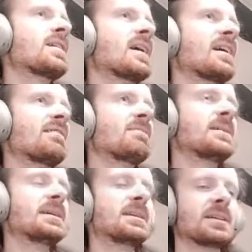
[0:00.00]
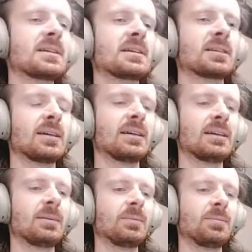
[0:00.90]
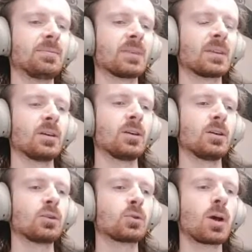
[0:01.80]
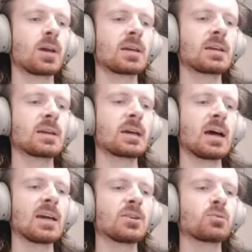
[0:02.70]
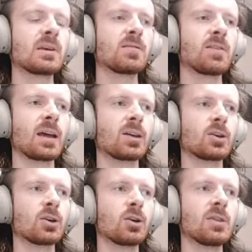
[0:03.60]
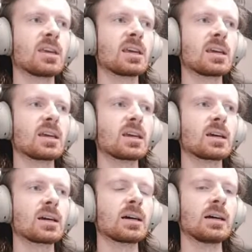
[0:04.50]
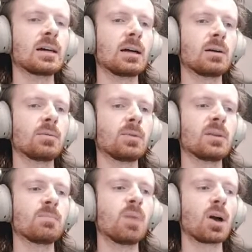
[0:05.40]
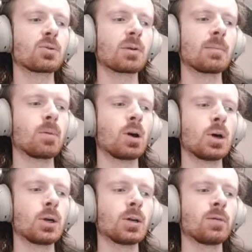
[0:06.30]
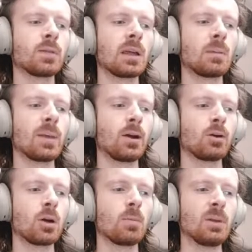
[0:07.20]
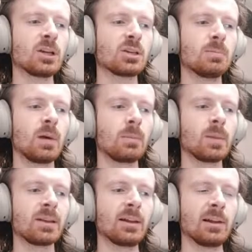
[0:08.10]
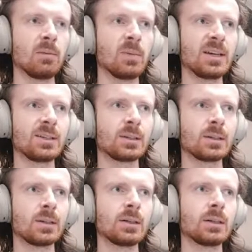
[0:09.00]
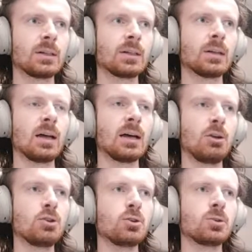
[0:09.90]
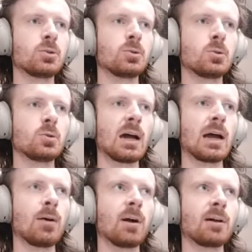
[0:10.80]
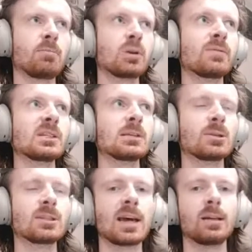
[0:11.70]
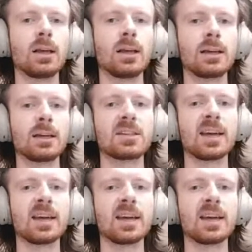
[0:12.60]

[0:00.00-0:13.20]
have been trying. I had to refactor the binary part of the pattern compilation pipeline a little bit due to how I previously was handling